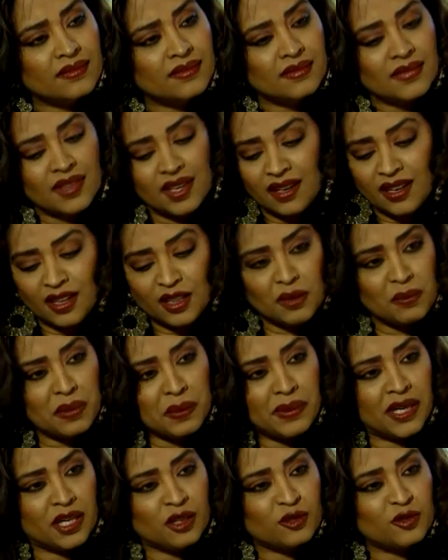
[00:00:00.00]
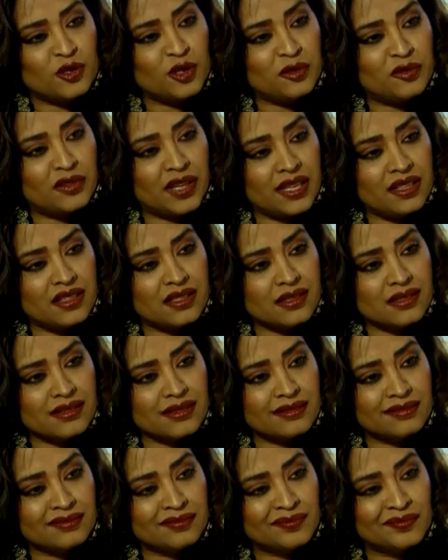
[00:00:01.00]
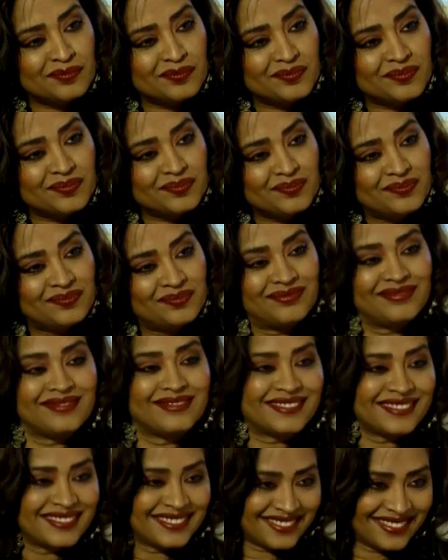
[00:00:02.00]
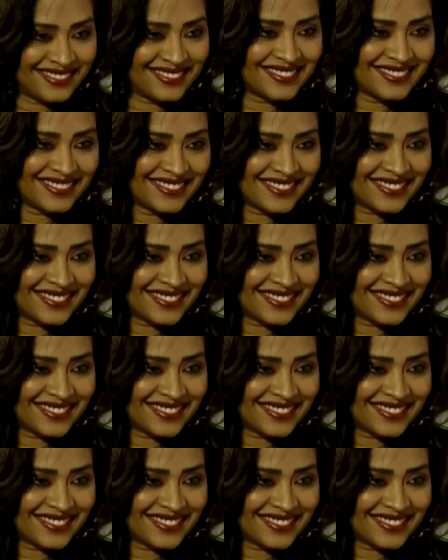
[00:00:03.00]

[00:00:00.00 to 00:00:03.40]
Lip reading: a clear path? The children